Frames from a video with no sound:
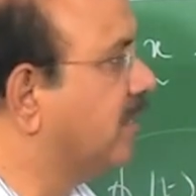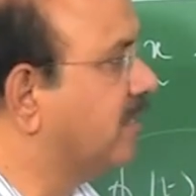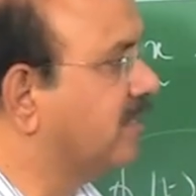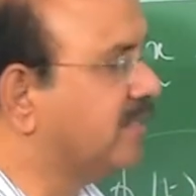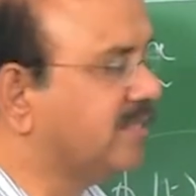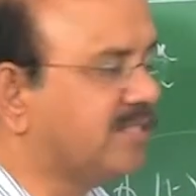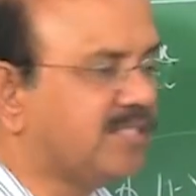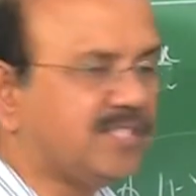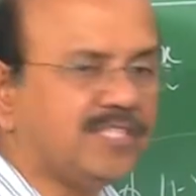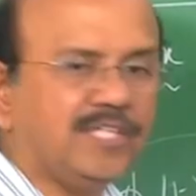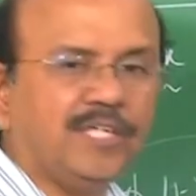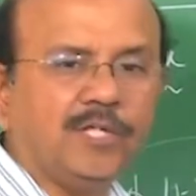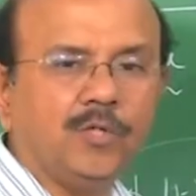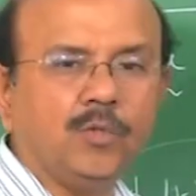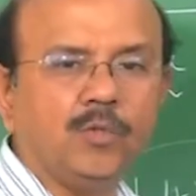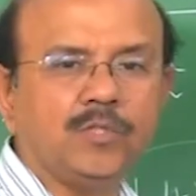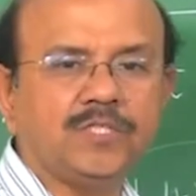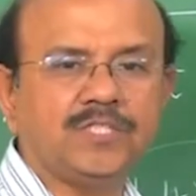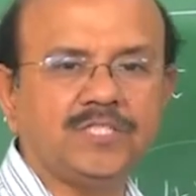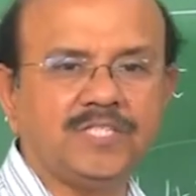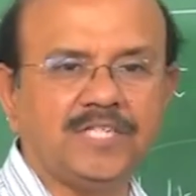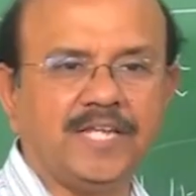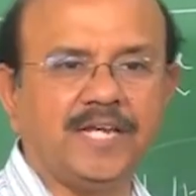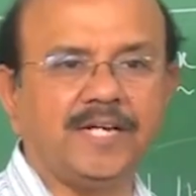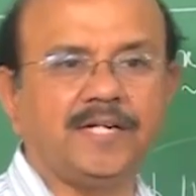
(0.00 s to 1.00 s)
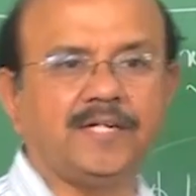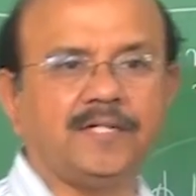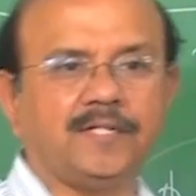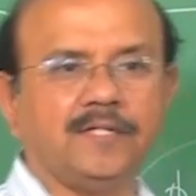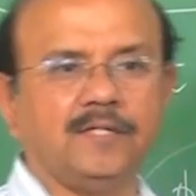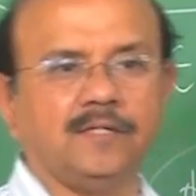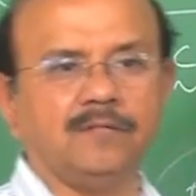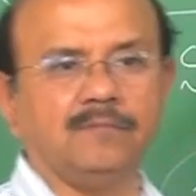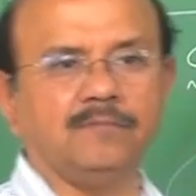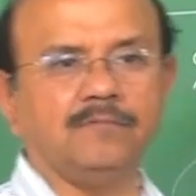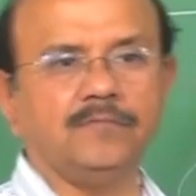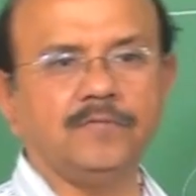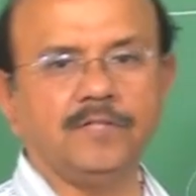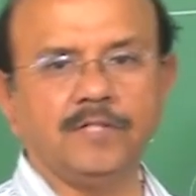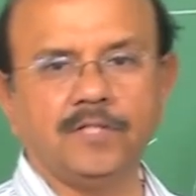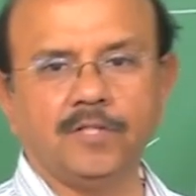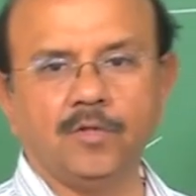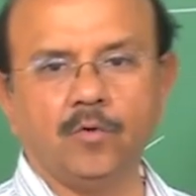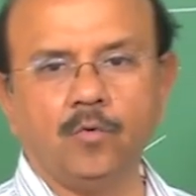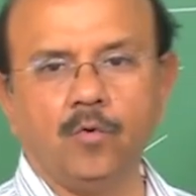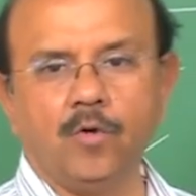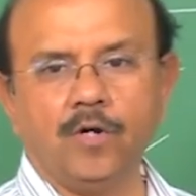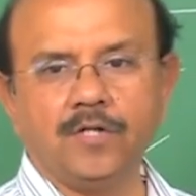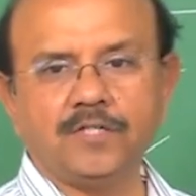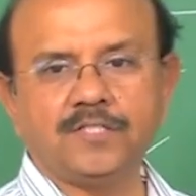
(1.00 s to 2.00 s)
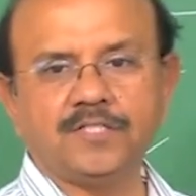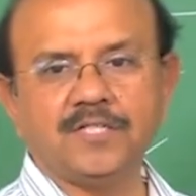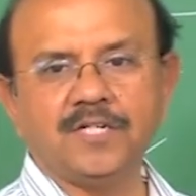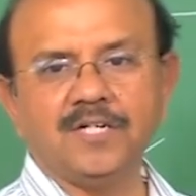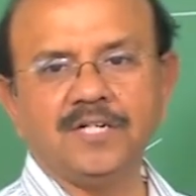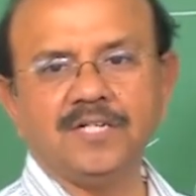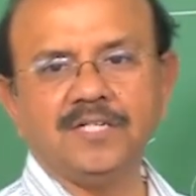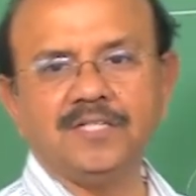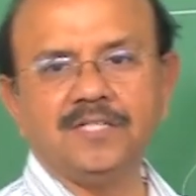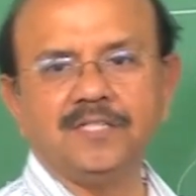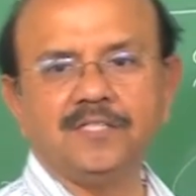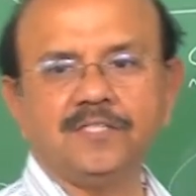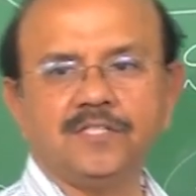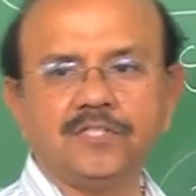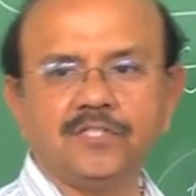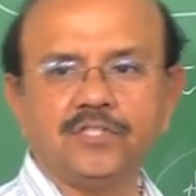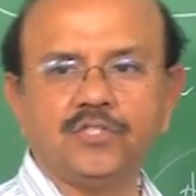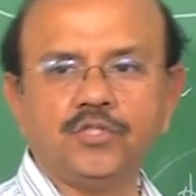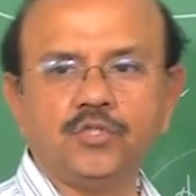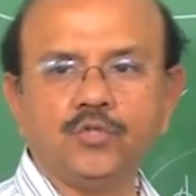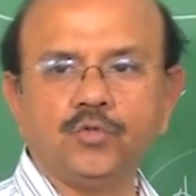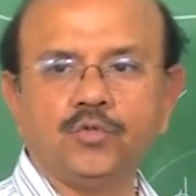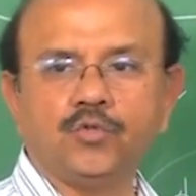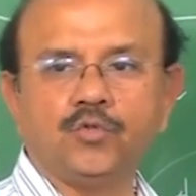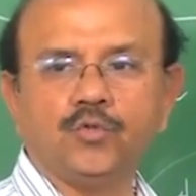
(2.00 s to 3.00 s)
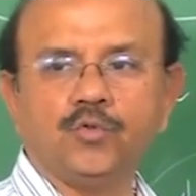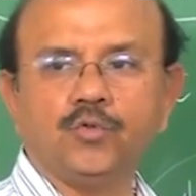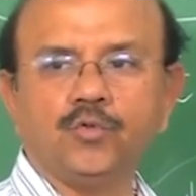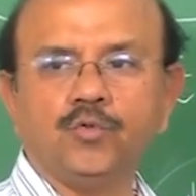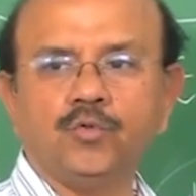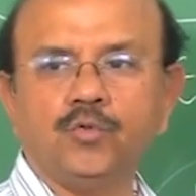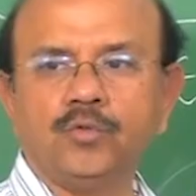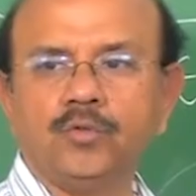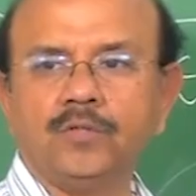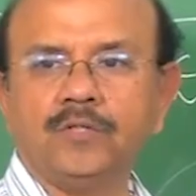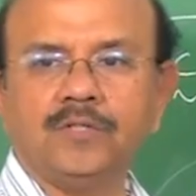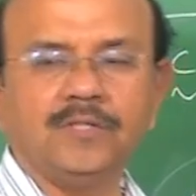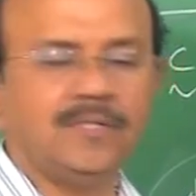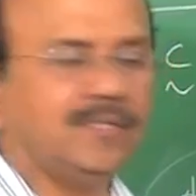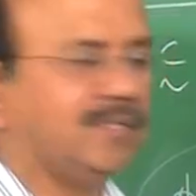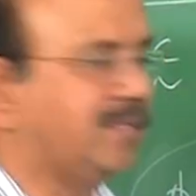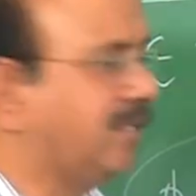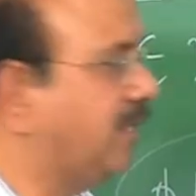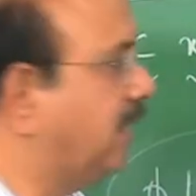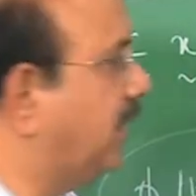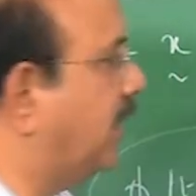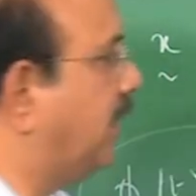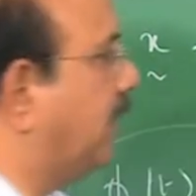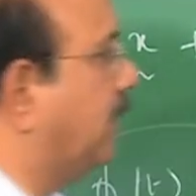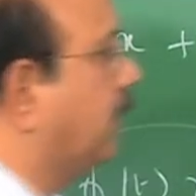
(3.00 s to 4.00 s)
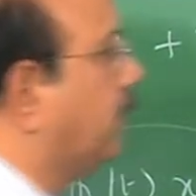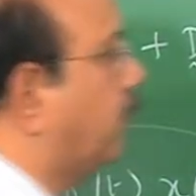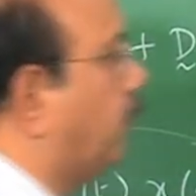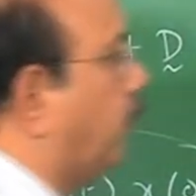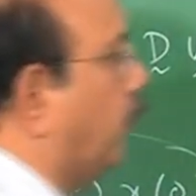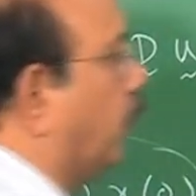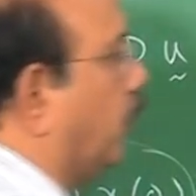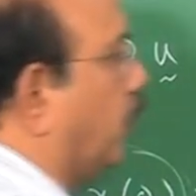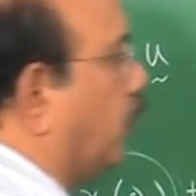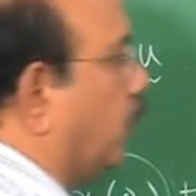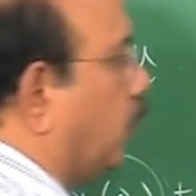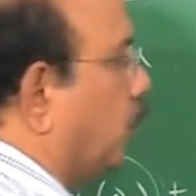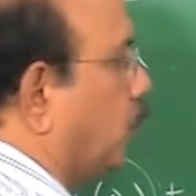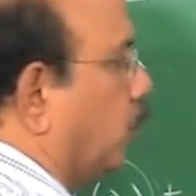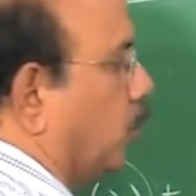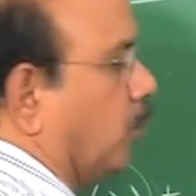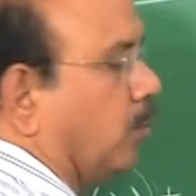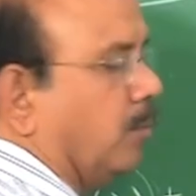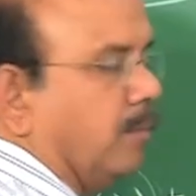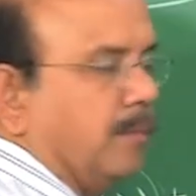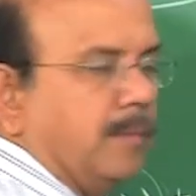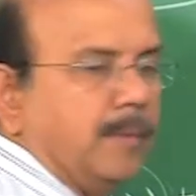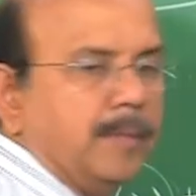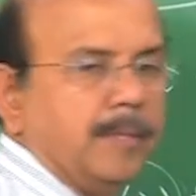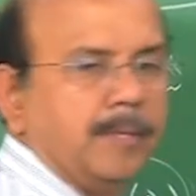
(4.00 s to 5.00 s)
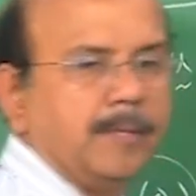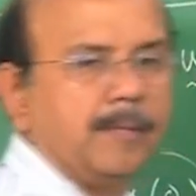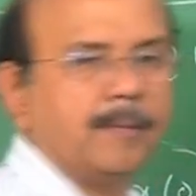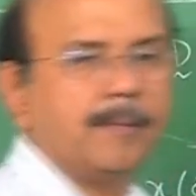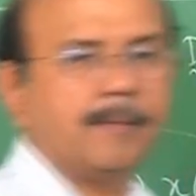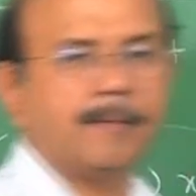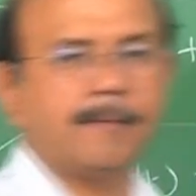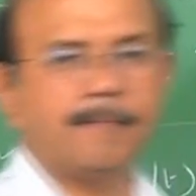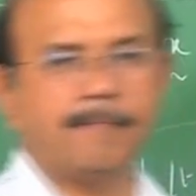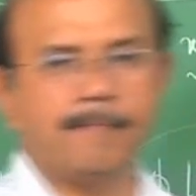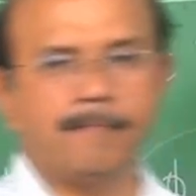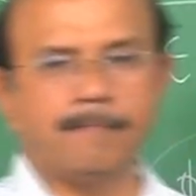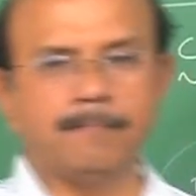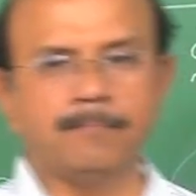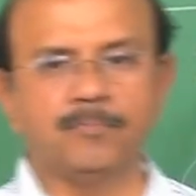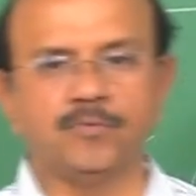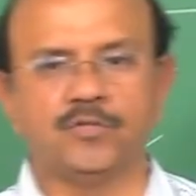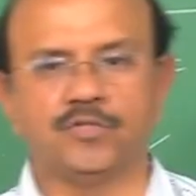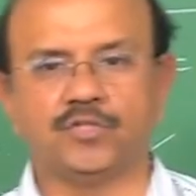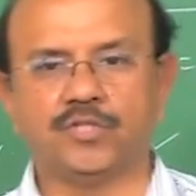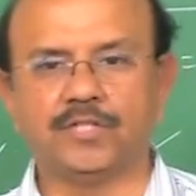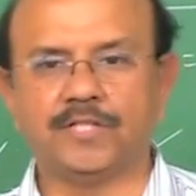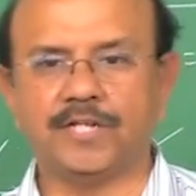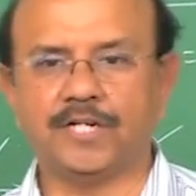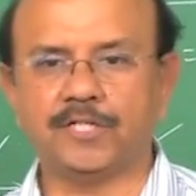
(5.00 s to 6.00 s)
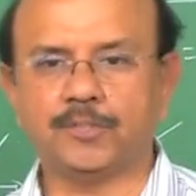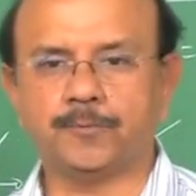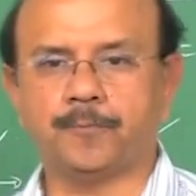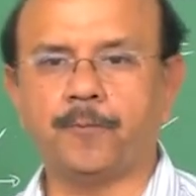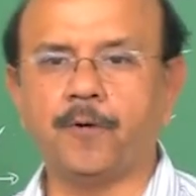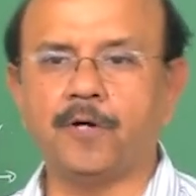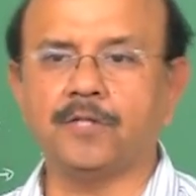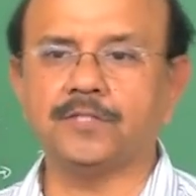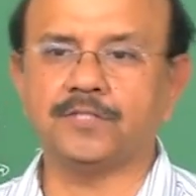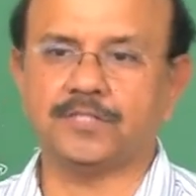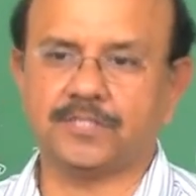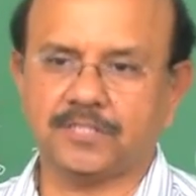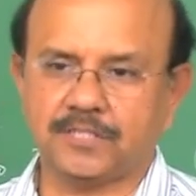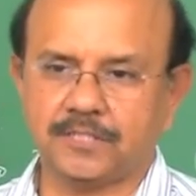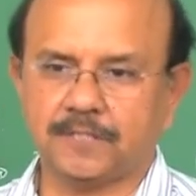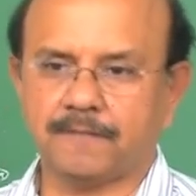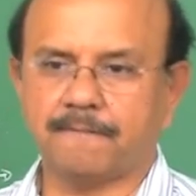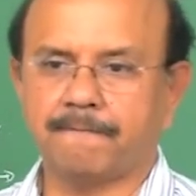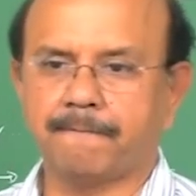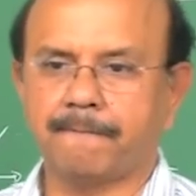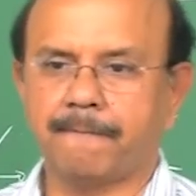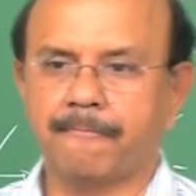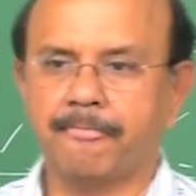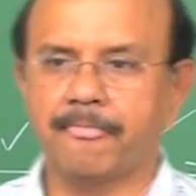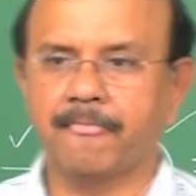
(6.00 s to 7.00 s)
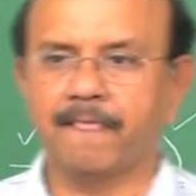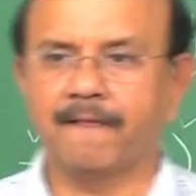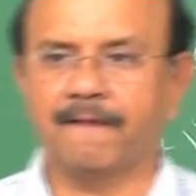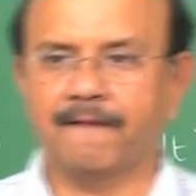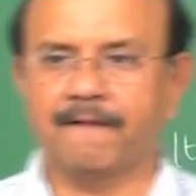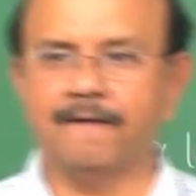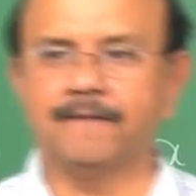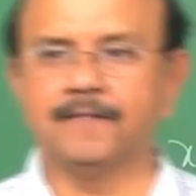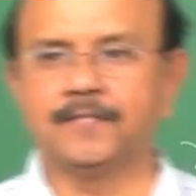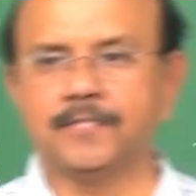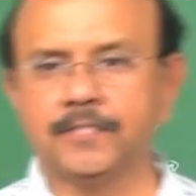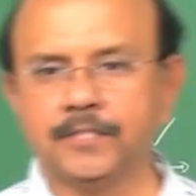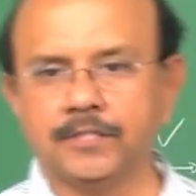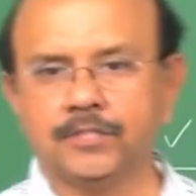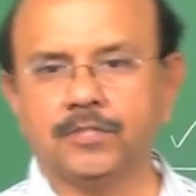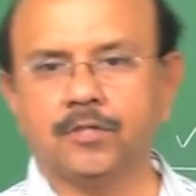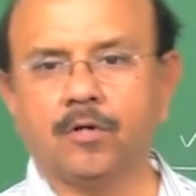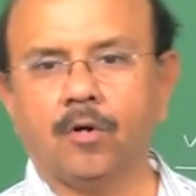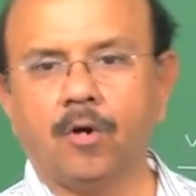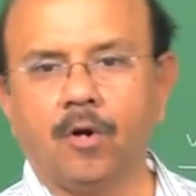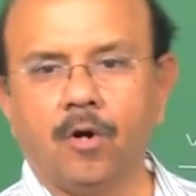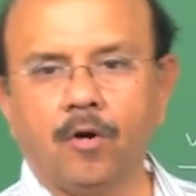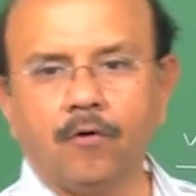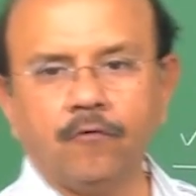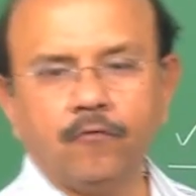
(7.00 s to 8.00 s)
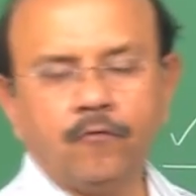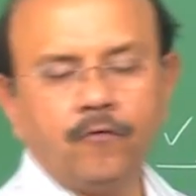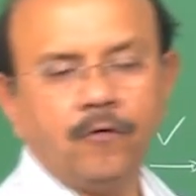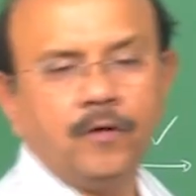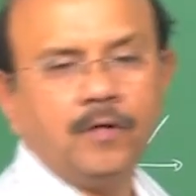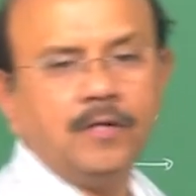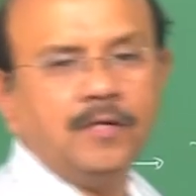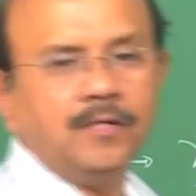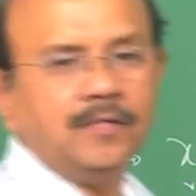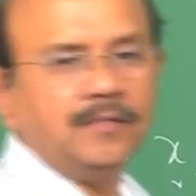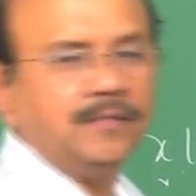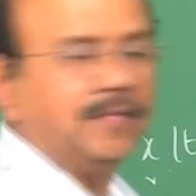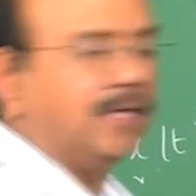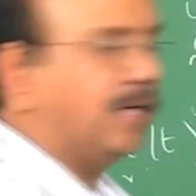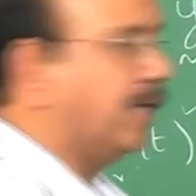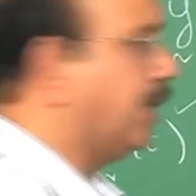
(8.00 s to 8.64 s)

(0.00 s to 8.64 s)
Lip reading: 0 state term. In other words, this is due to the input u. So the response consists of the